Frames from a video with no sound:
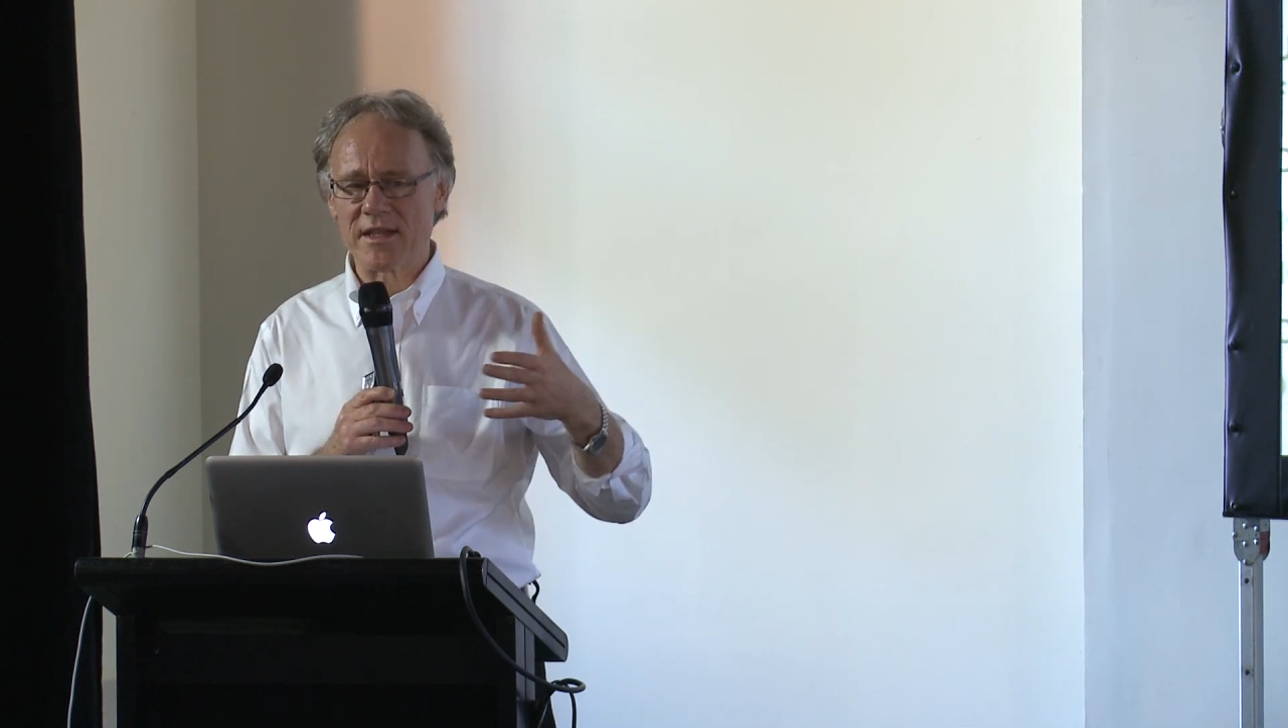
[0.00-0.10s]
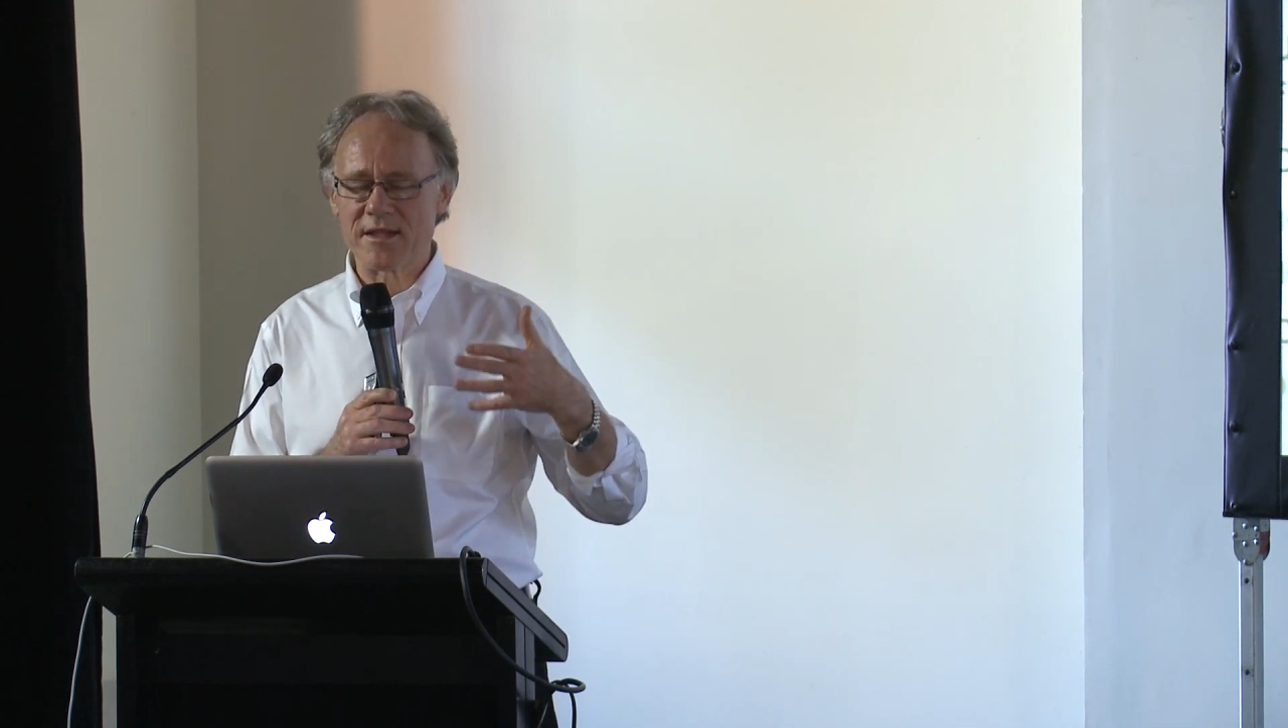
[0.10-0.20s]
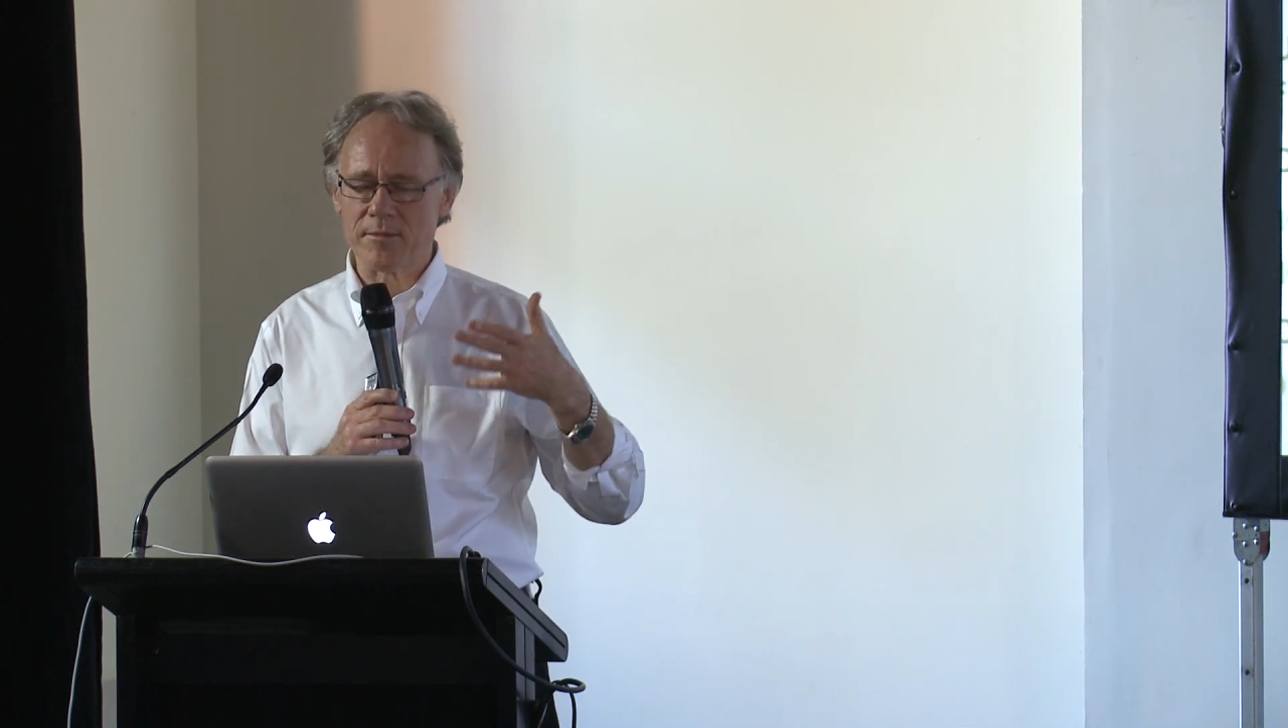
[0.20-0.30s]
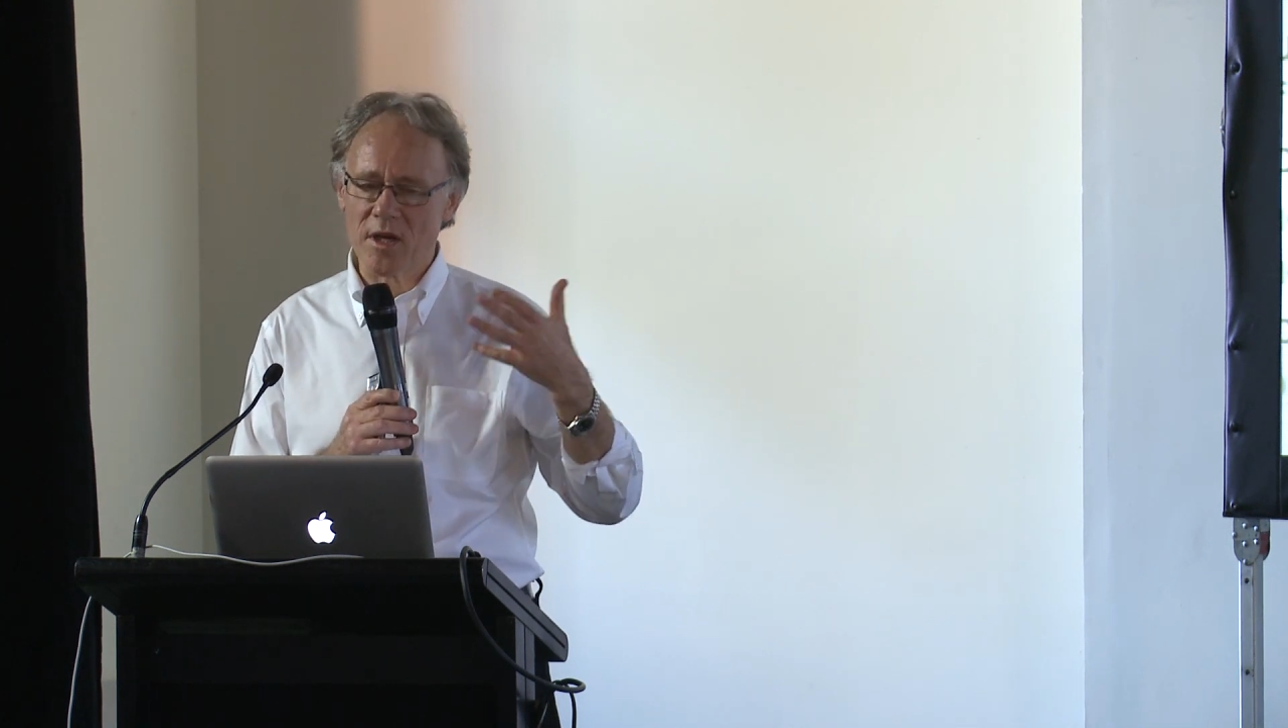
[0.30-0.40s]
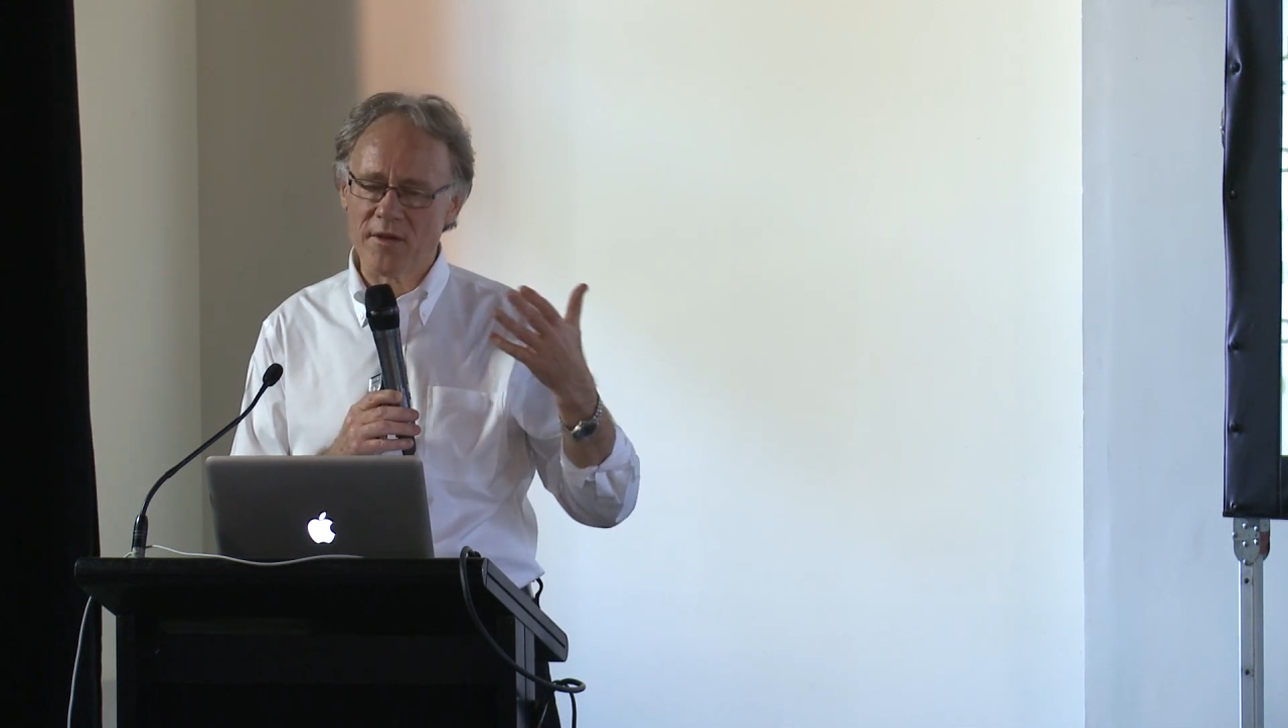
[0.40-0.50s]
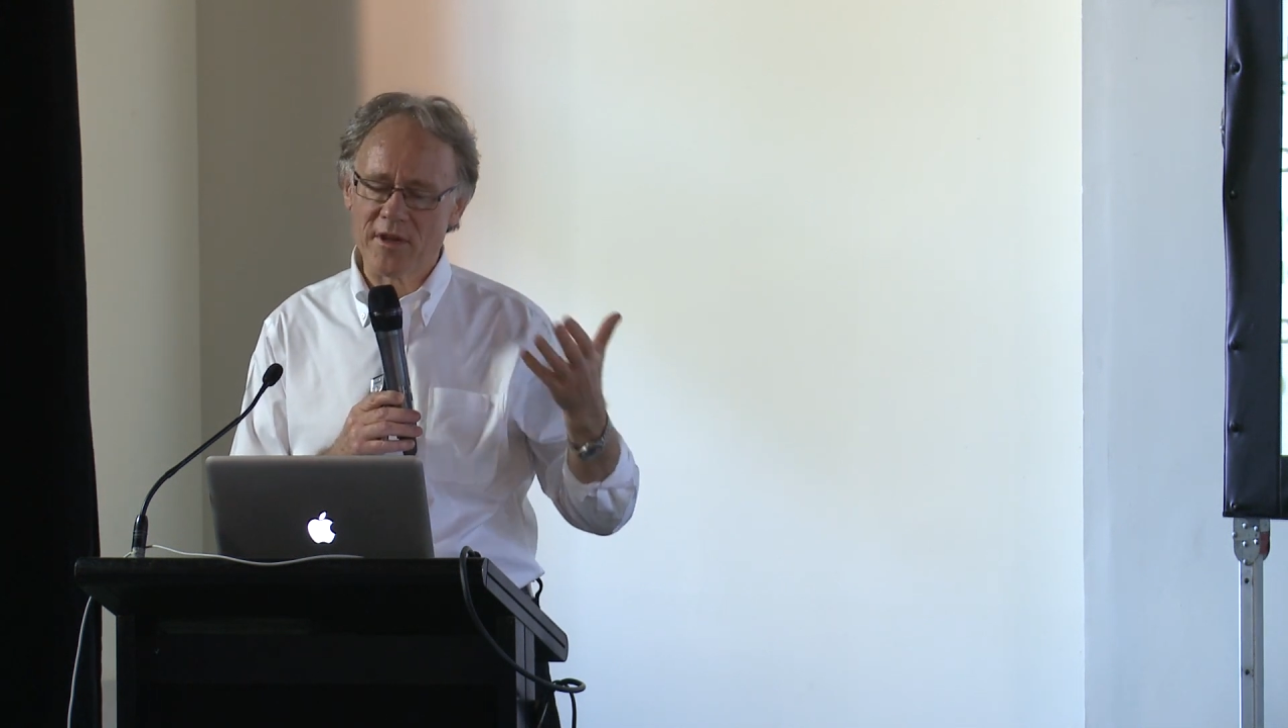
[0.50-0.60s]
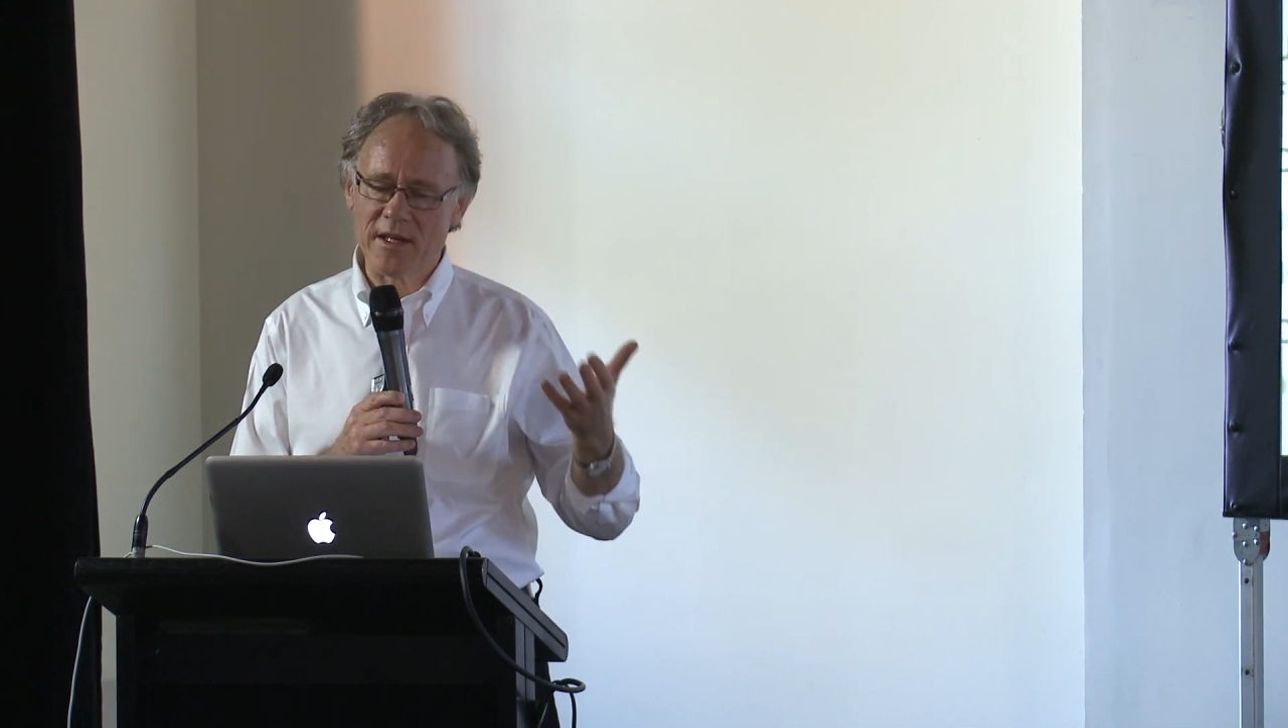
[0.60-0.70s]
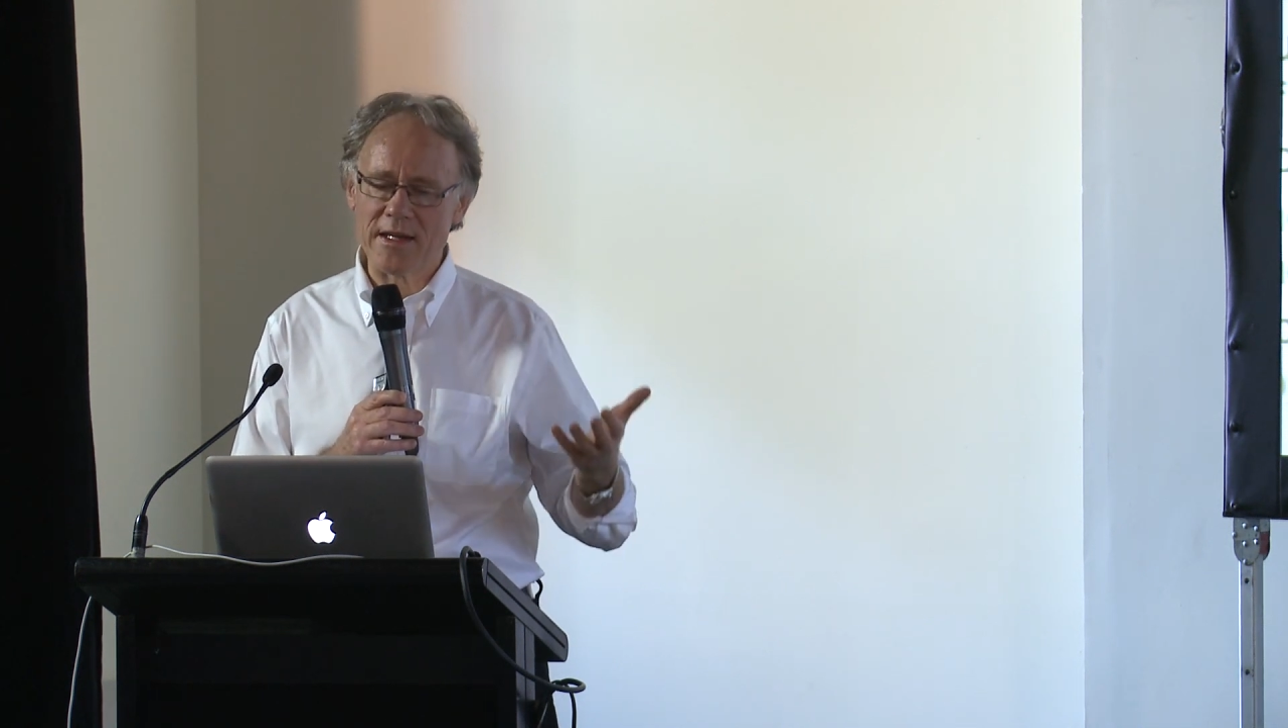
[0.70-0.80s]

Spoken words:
That's a perfectly